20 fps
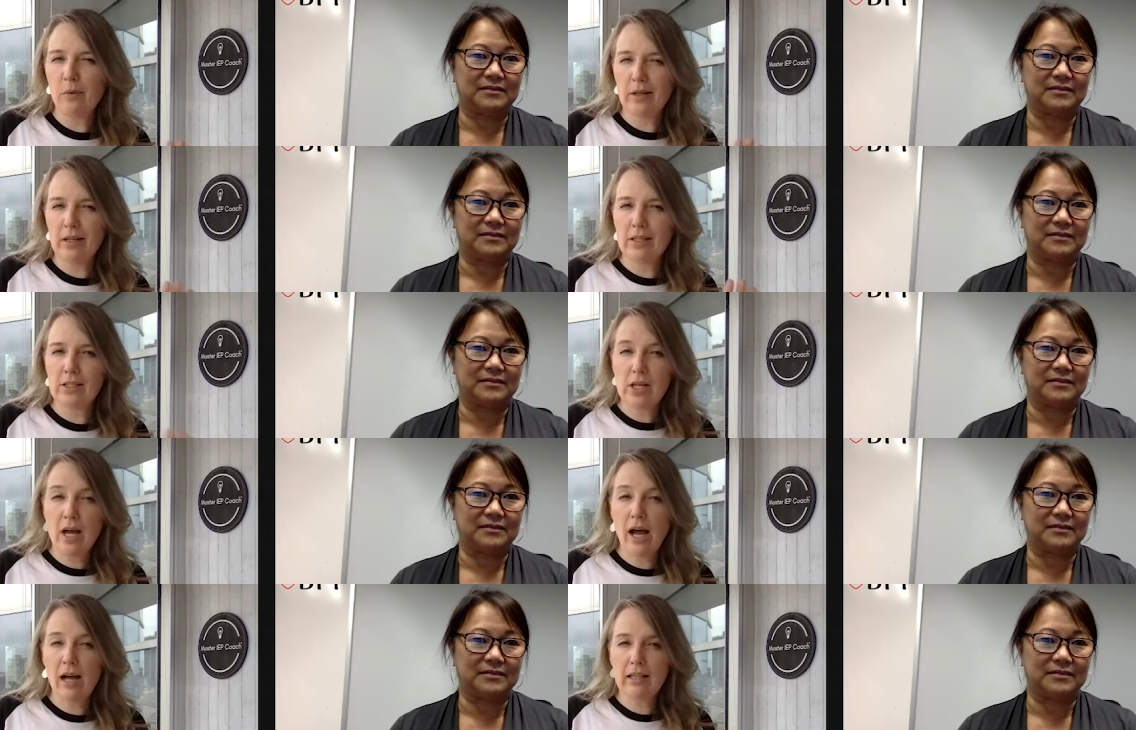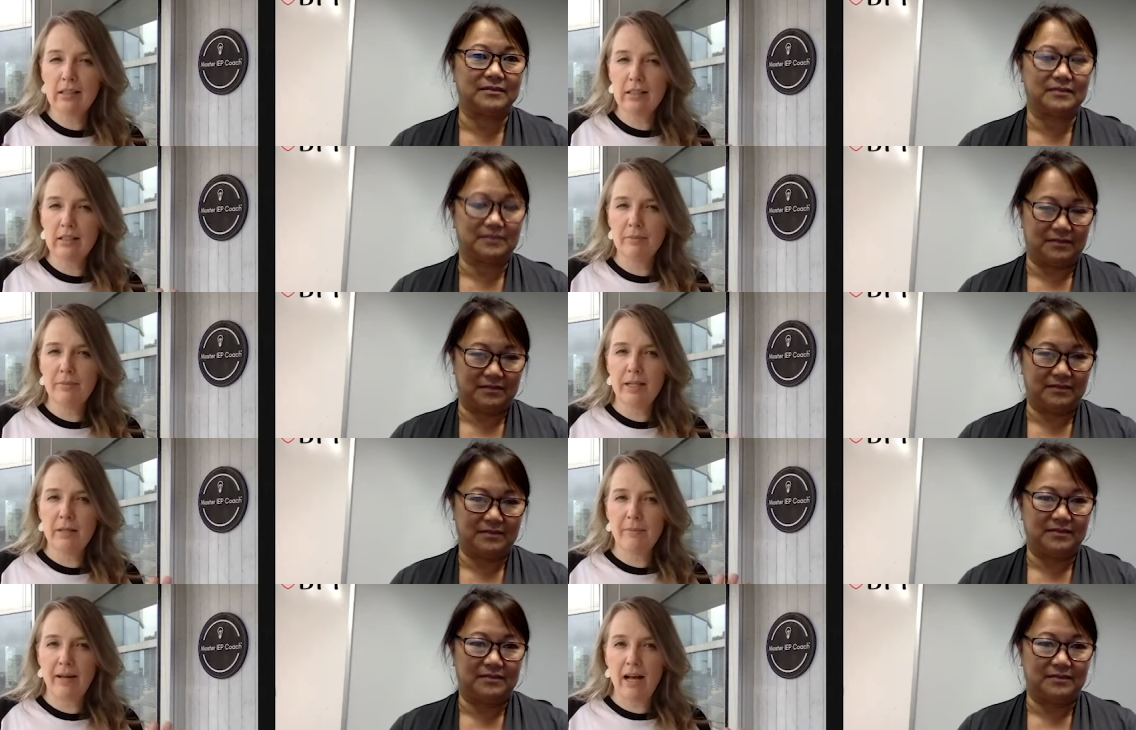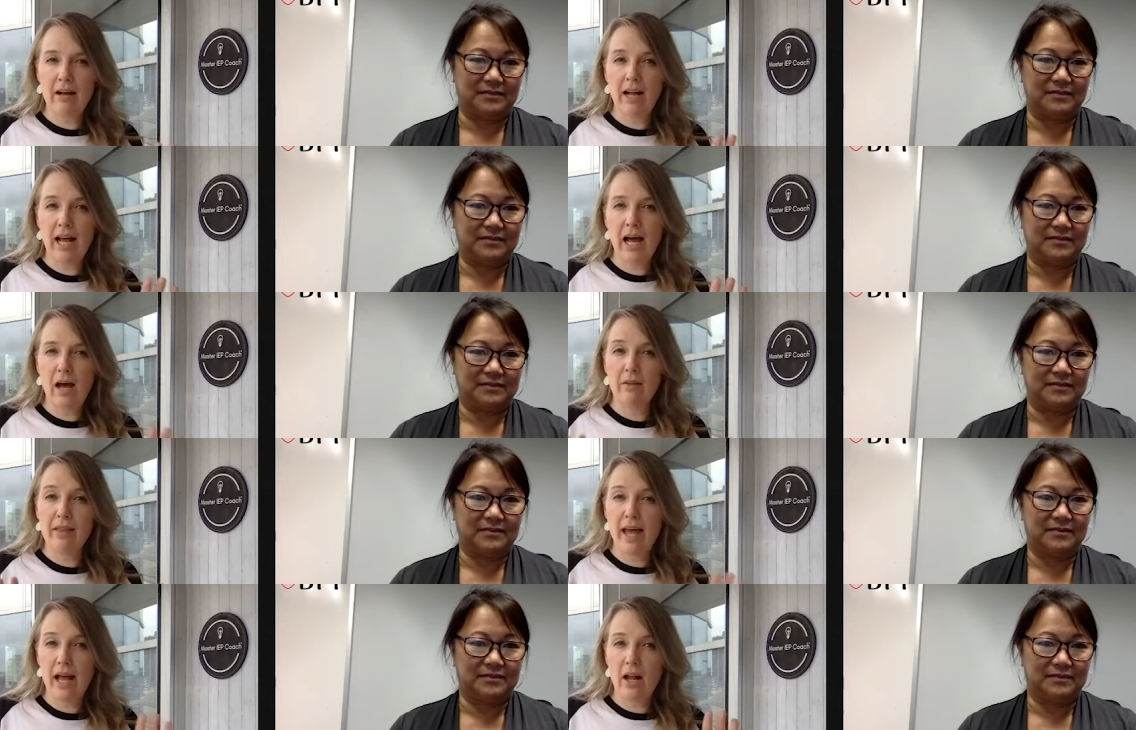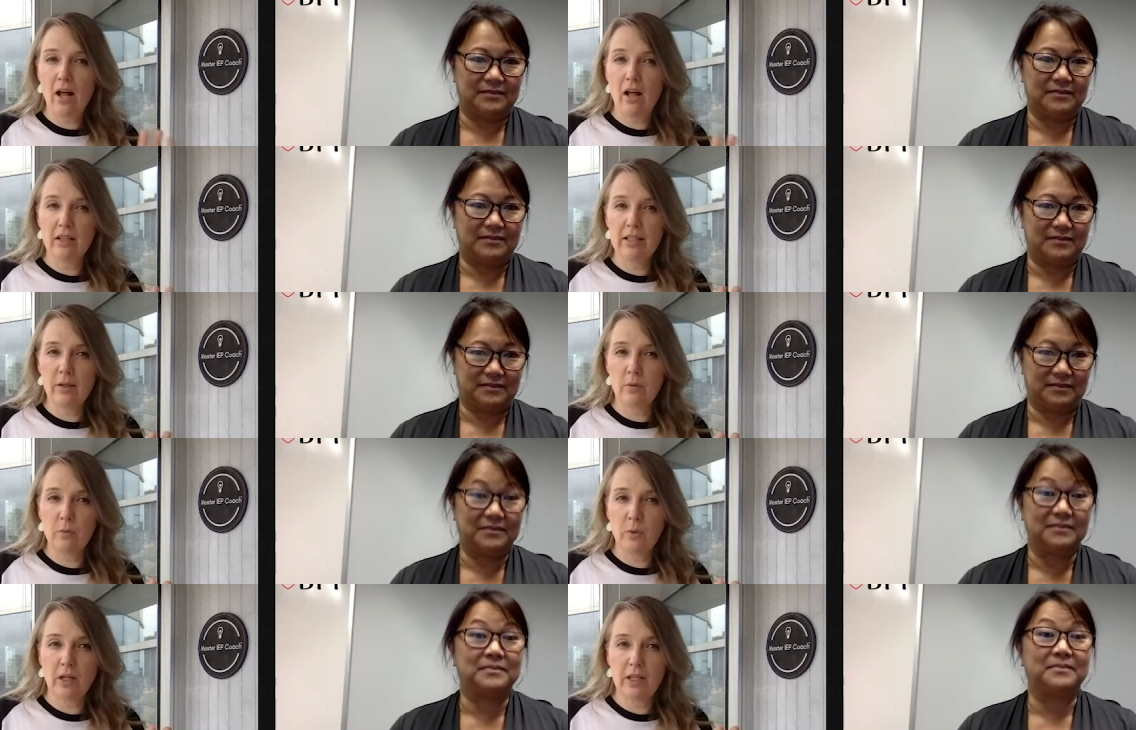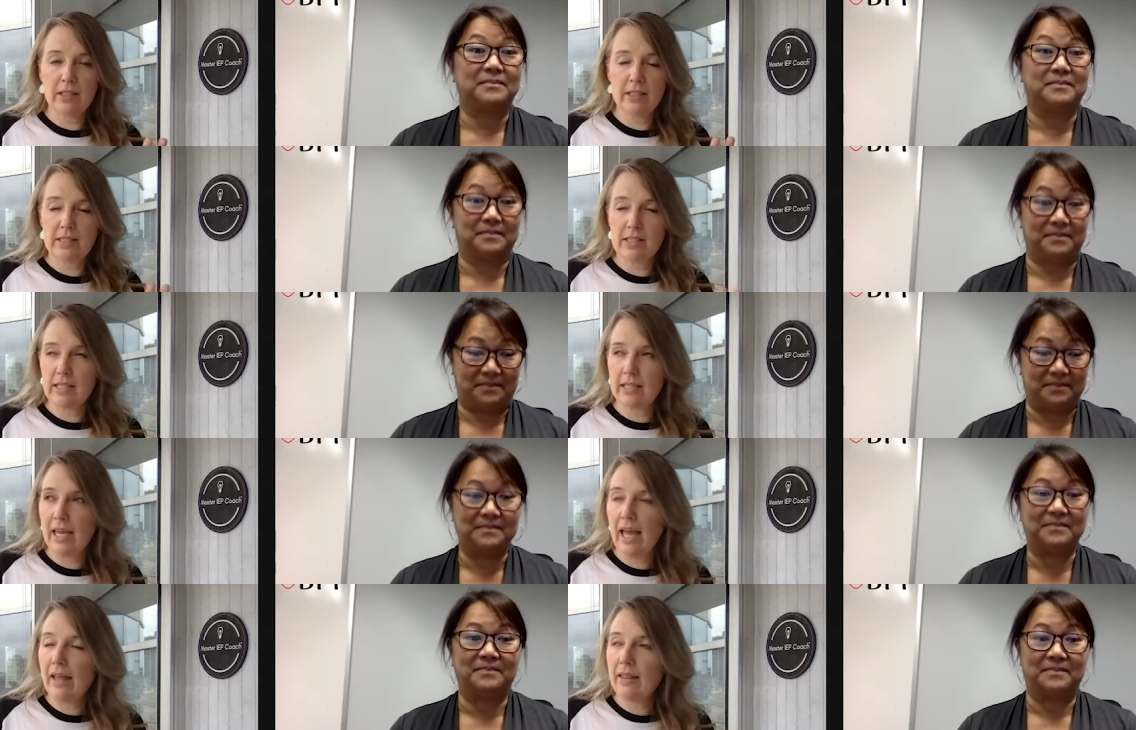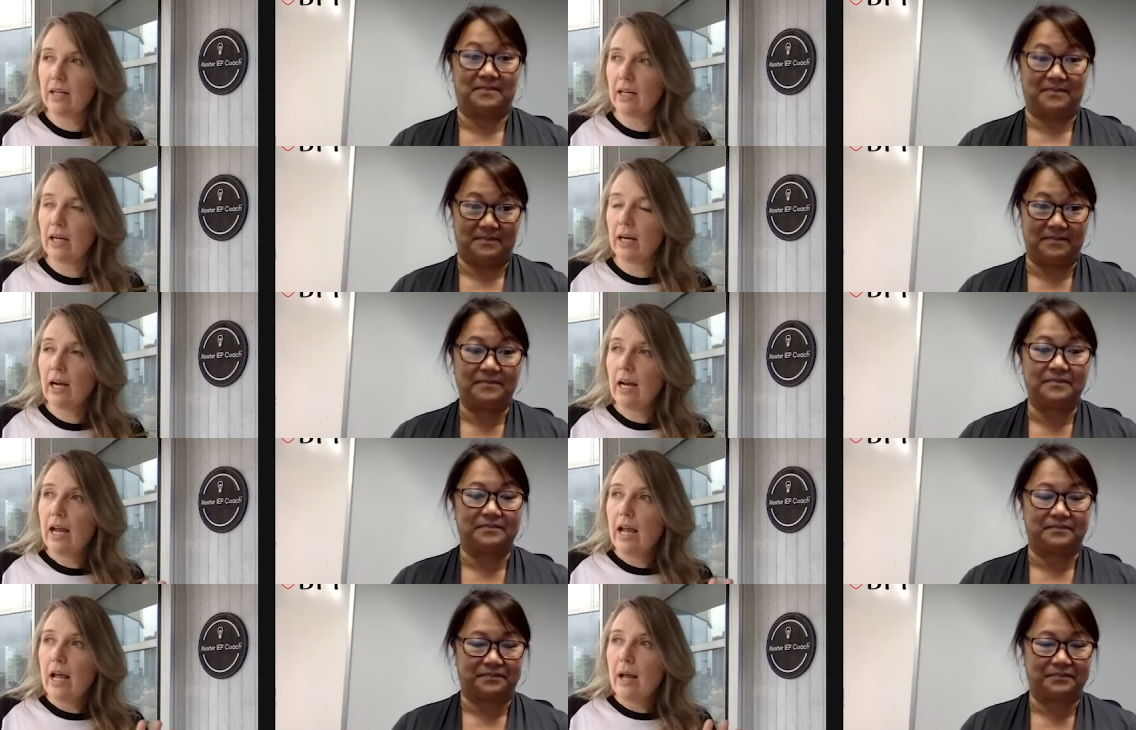Speaker 1: We're going to talk a little bit about how that all can work together.